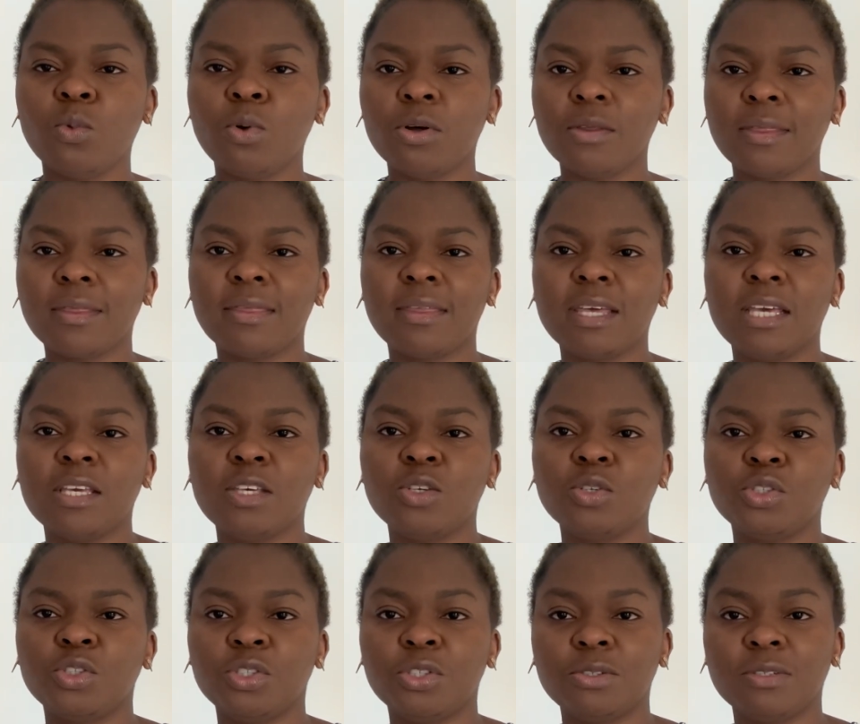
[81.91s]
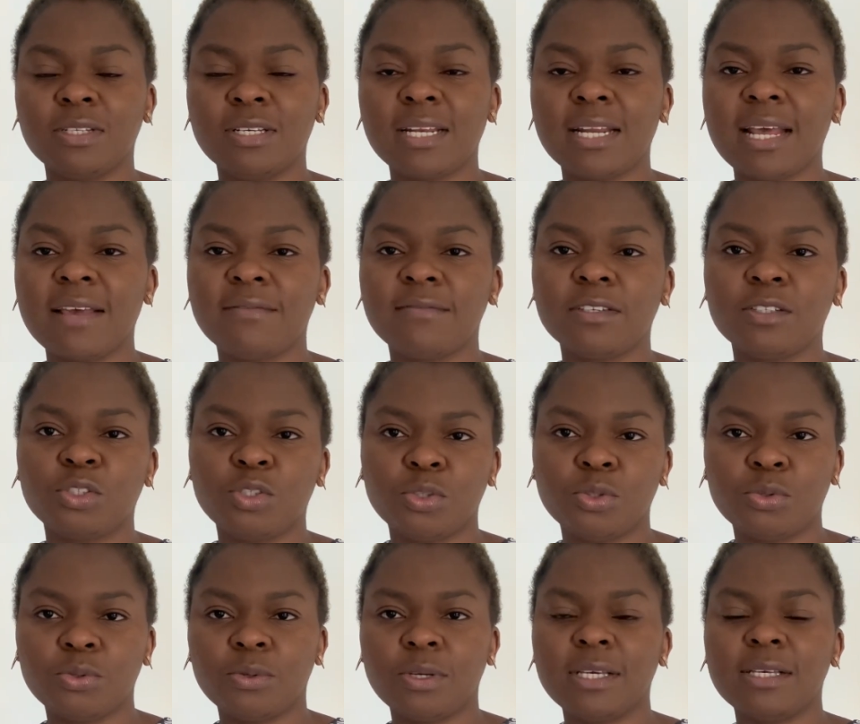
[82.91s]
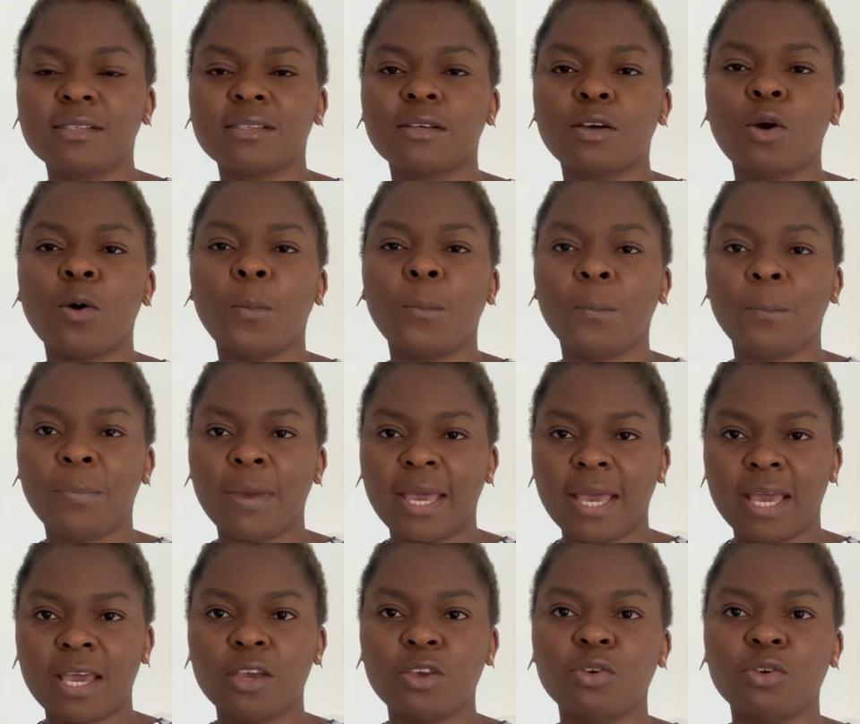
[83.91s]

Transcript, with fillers: One thing you should never do is compare